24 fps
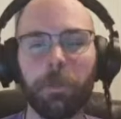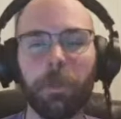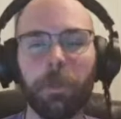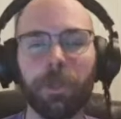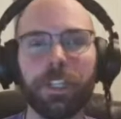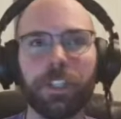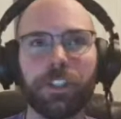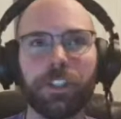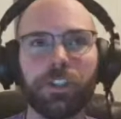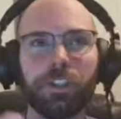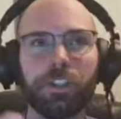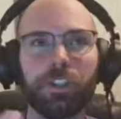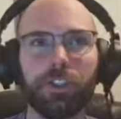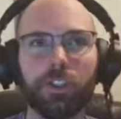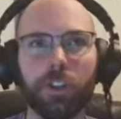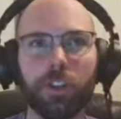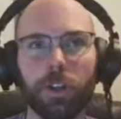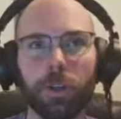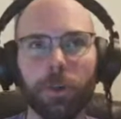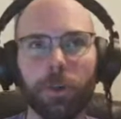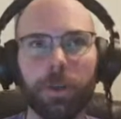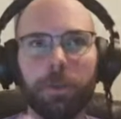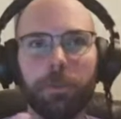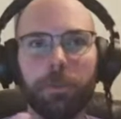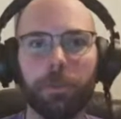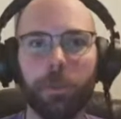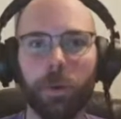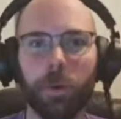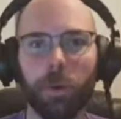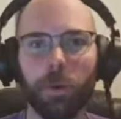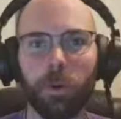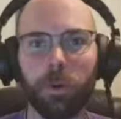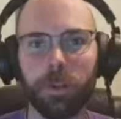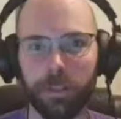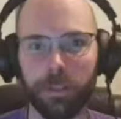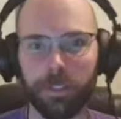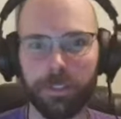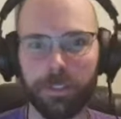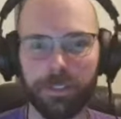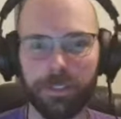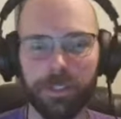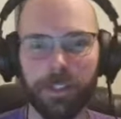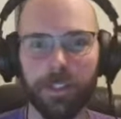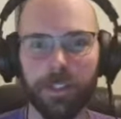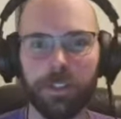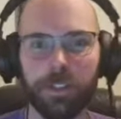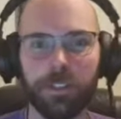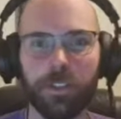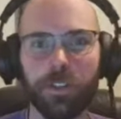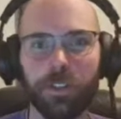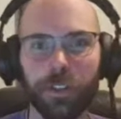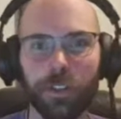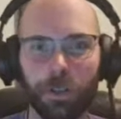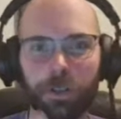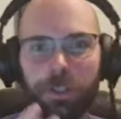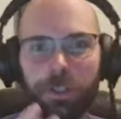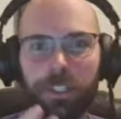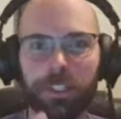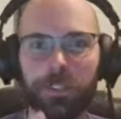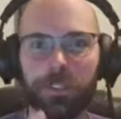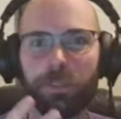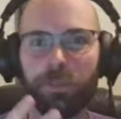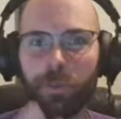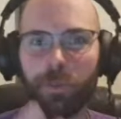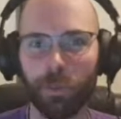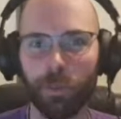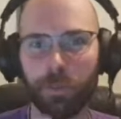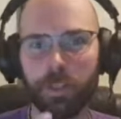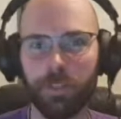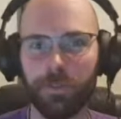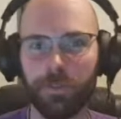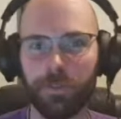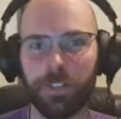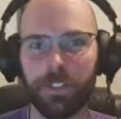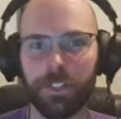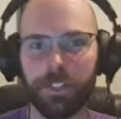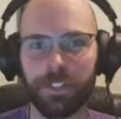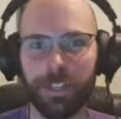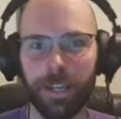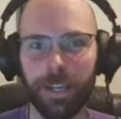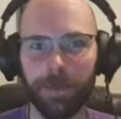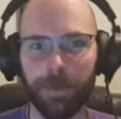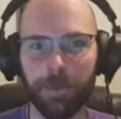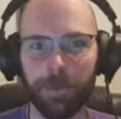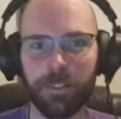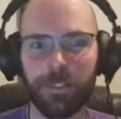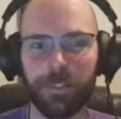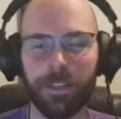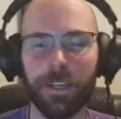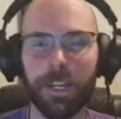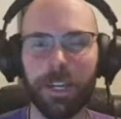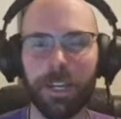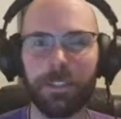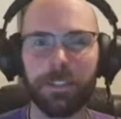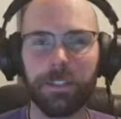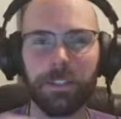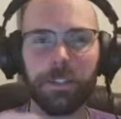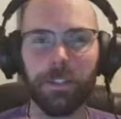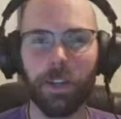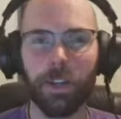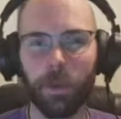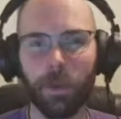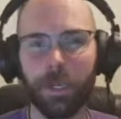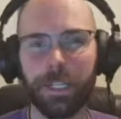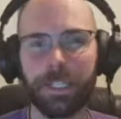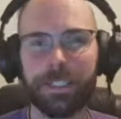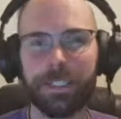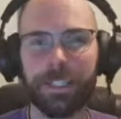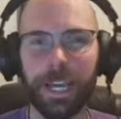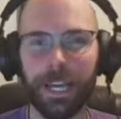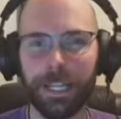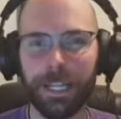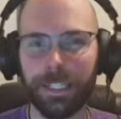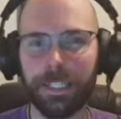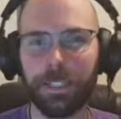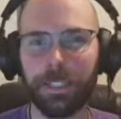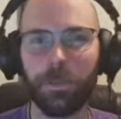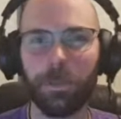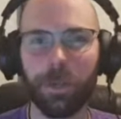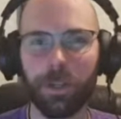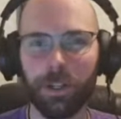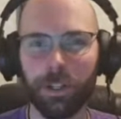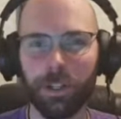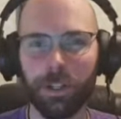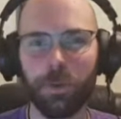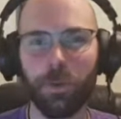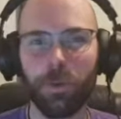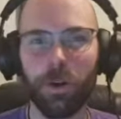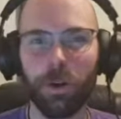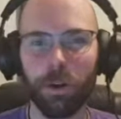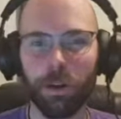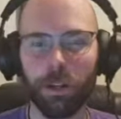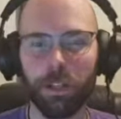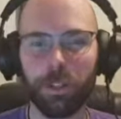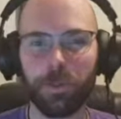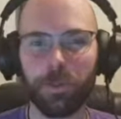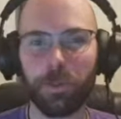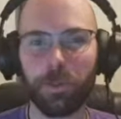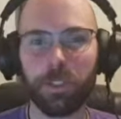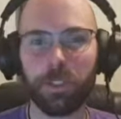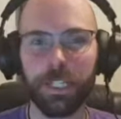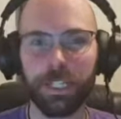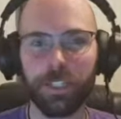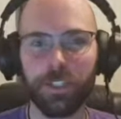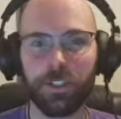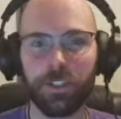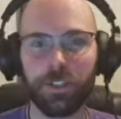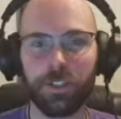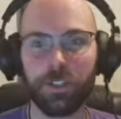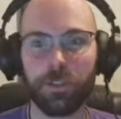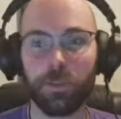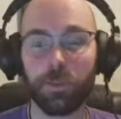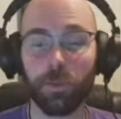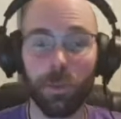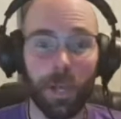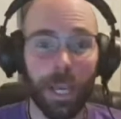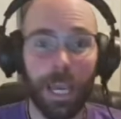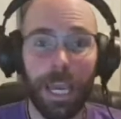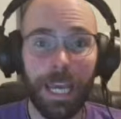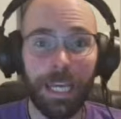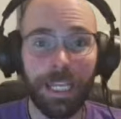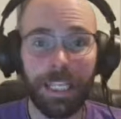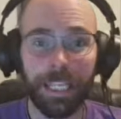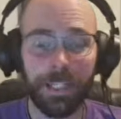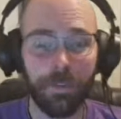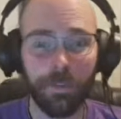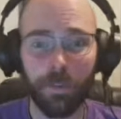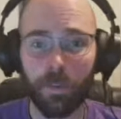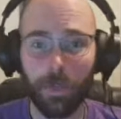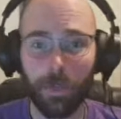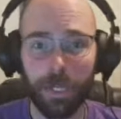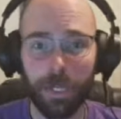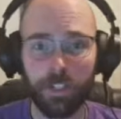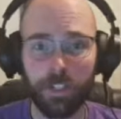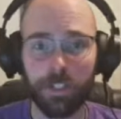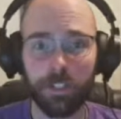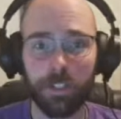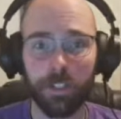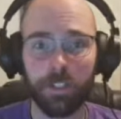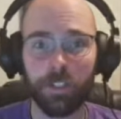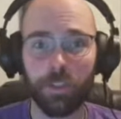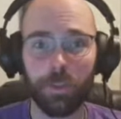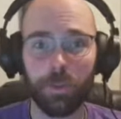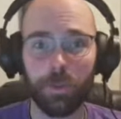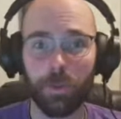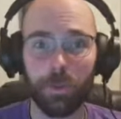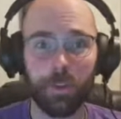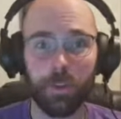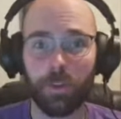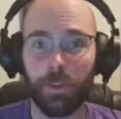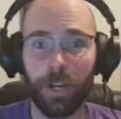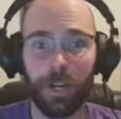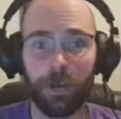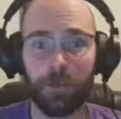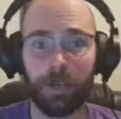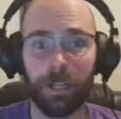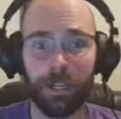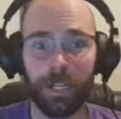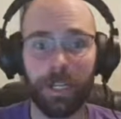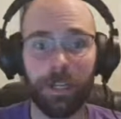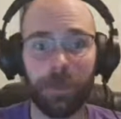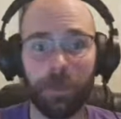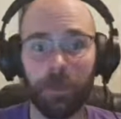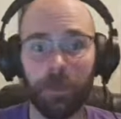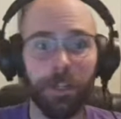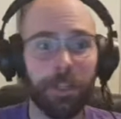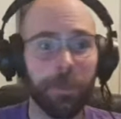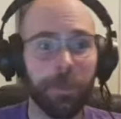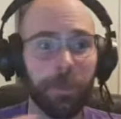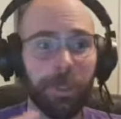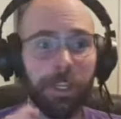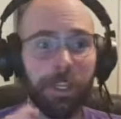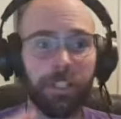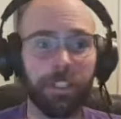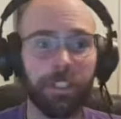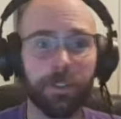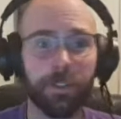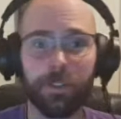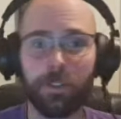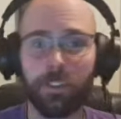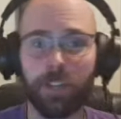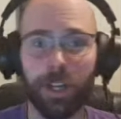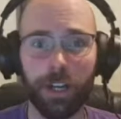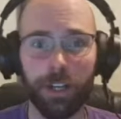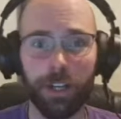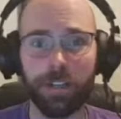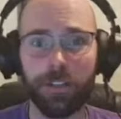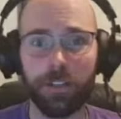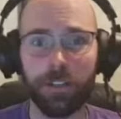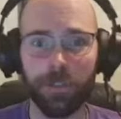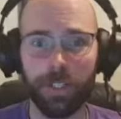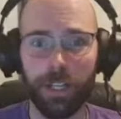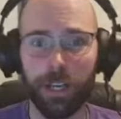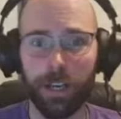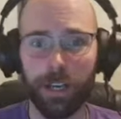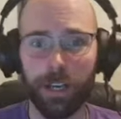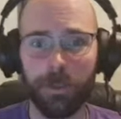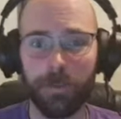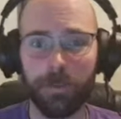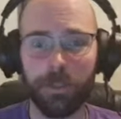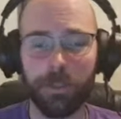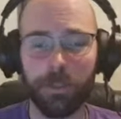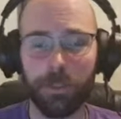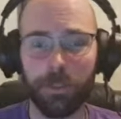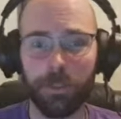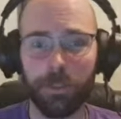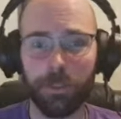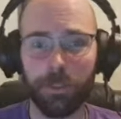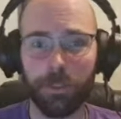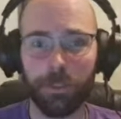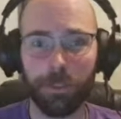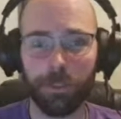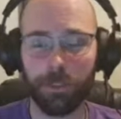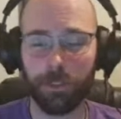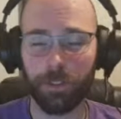but it's so important to know these four different steps and to know exactly where you are in relation to any information that you're at right now. Because there's tons of times, or